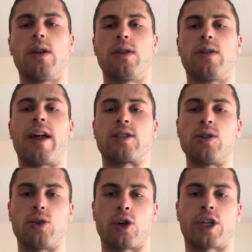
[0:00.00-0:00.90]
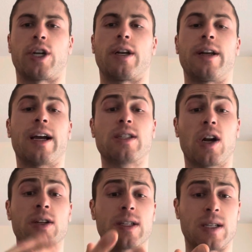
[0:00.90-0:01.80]
That's nutrition. Next,
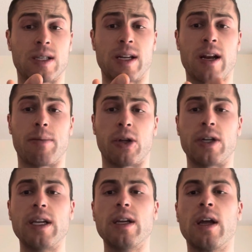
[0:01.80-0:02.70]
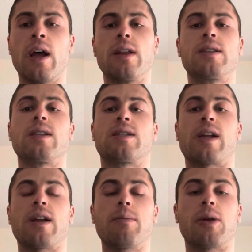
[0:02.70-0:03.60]
onto sustainability. The
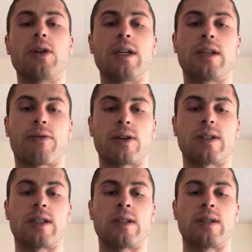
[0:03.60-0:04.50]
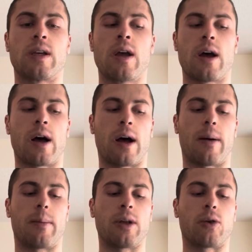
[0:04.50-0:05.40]
sustainability differences,
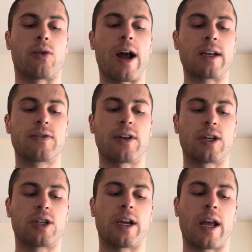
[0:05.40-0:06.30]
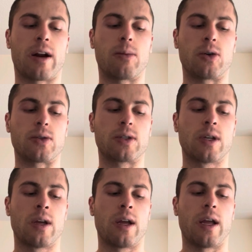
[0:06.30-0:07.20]
grass finishing animals
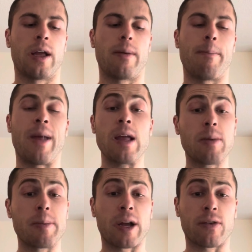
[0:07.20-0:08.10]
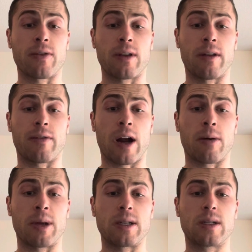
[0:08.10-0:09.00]
may be better for the
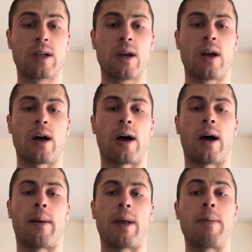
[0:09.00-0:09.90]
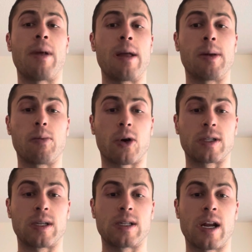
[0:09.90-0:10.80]
environment. It may be more
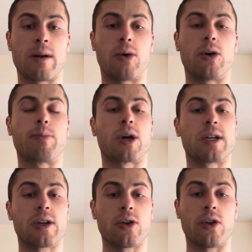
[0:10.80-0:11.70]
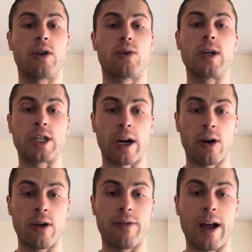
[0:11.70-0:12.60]
sustainable, particularly
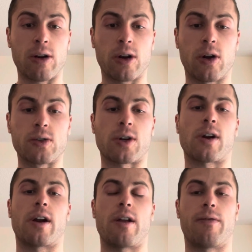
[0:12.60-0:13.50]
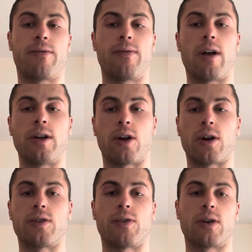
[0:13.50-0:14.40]
regenerative agriculture. And I'd
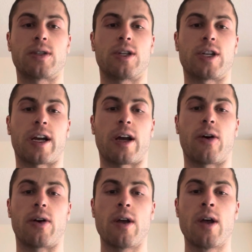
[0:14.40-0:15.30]
encourage folks to check out